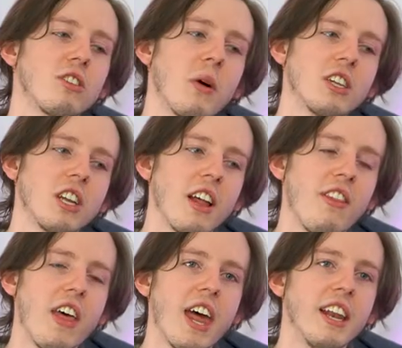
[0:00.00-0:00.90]
question
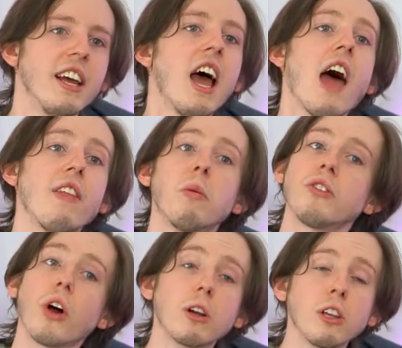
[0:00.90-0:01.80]
and then, and then we'll
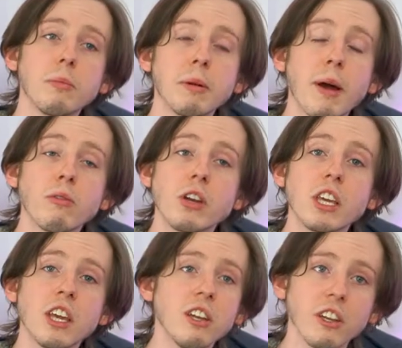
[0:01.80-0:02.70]
talk a little bit about
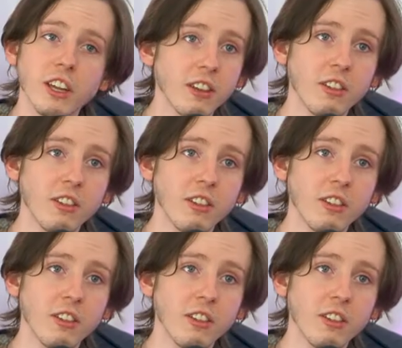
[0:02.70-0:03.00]
rekindling